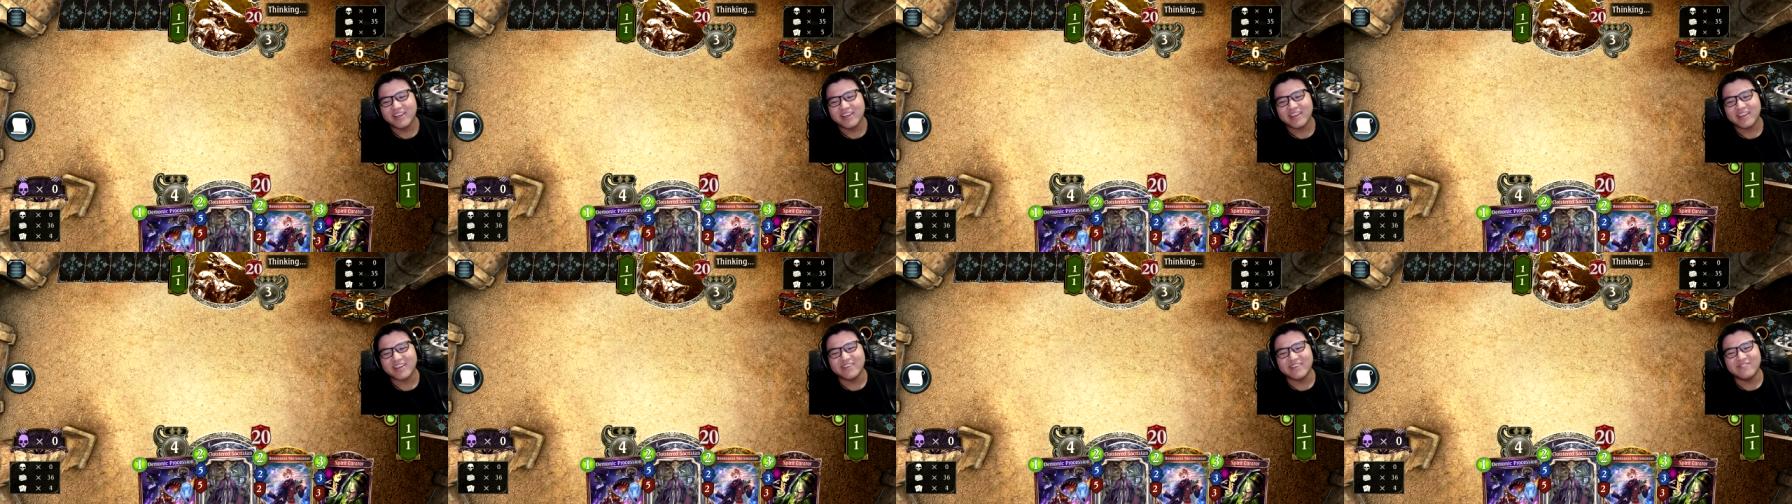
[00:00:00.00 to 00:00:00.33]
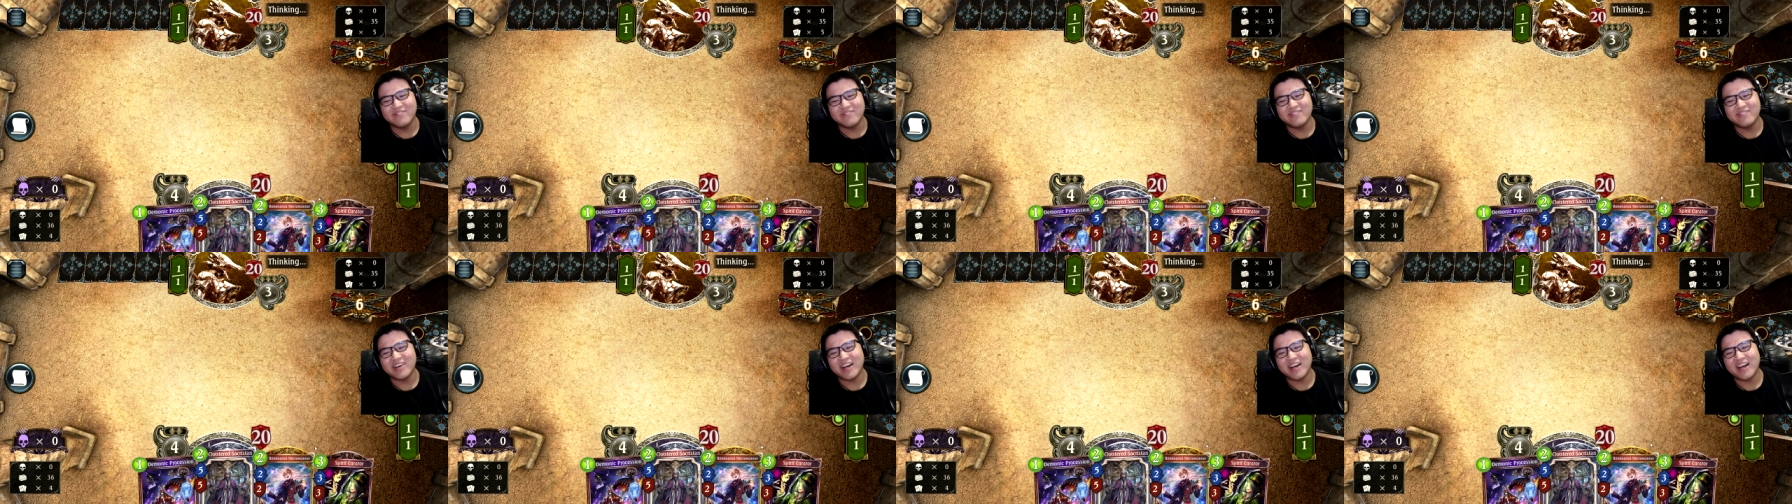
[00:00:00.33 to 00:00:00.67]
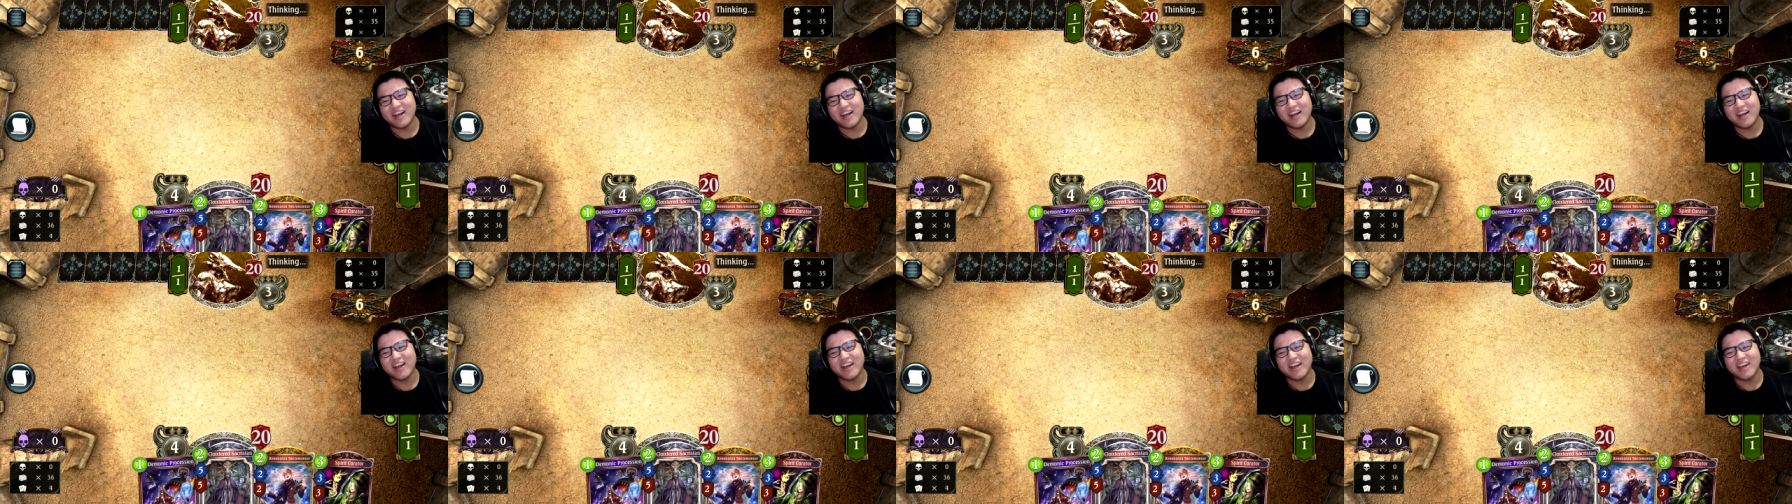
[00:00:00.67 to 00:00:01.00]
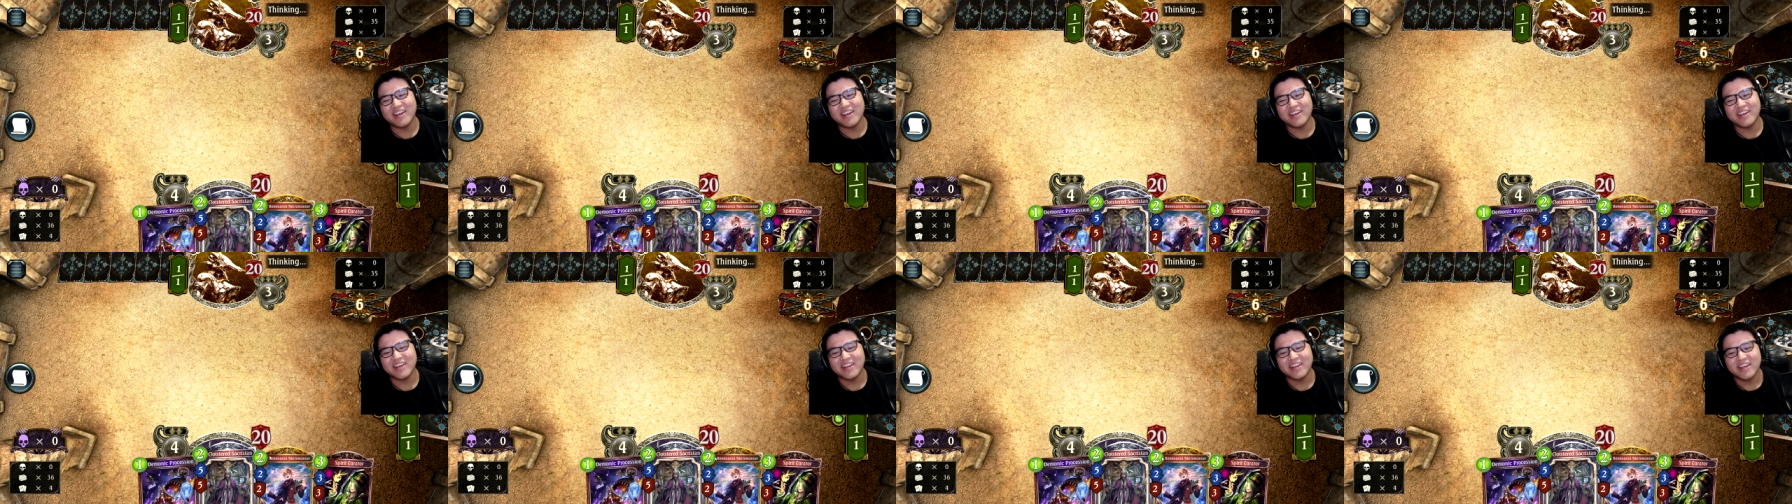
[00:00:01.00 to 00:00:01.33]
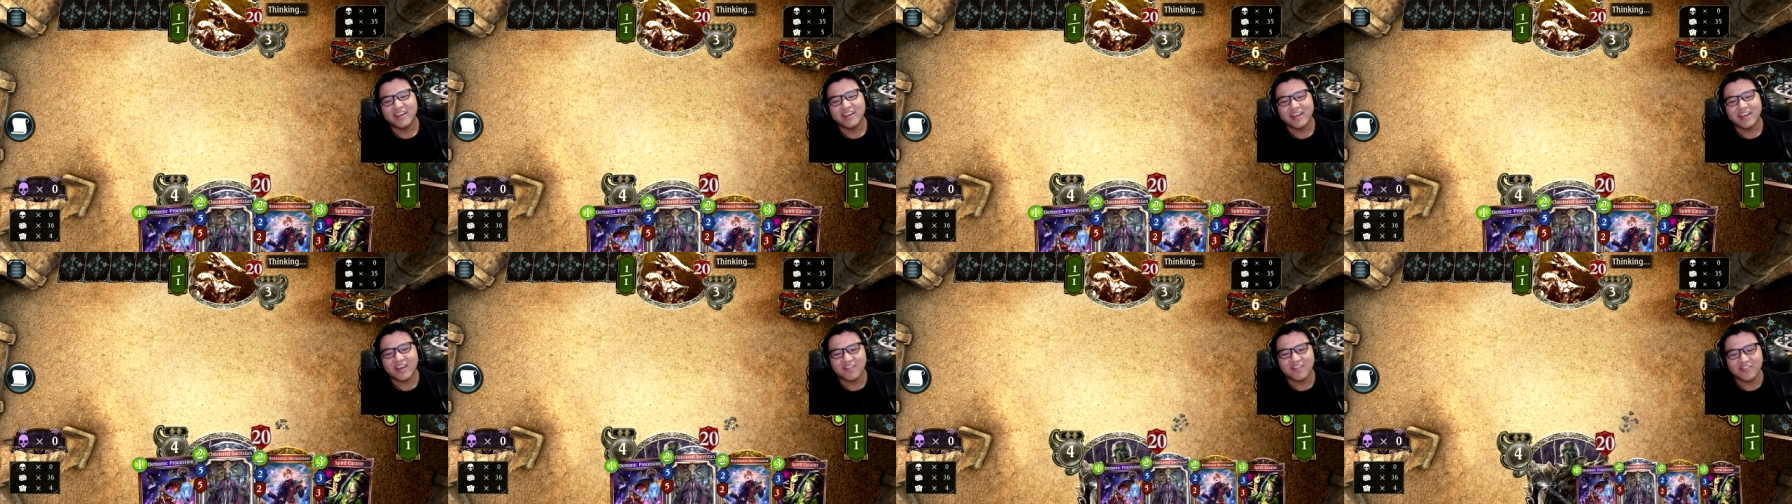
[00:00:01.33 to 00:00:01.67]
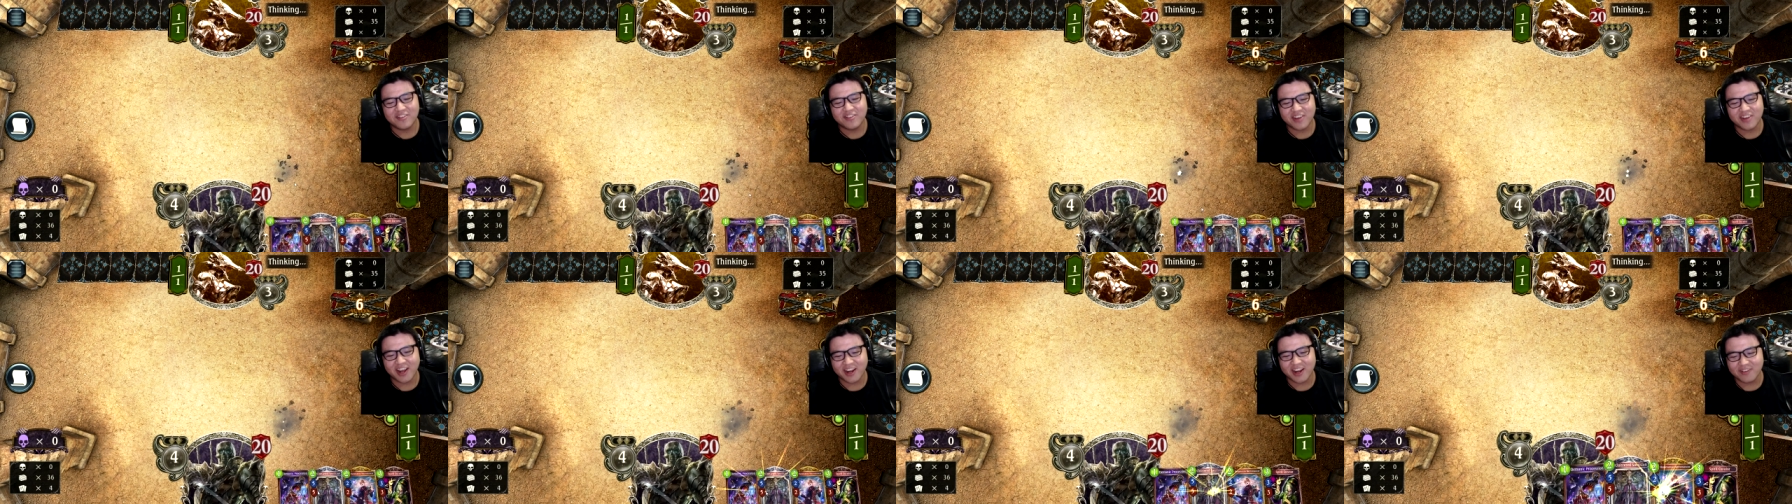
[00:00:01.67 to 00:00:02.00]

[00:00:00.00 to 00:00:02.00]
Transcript: Come on. I'm trying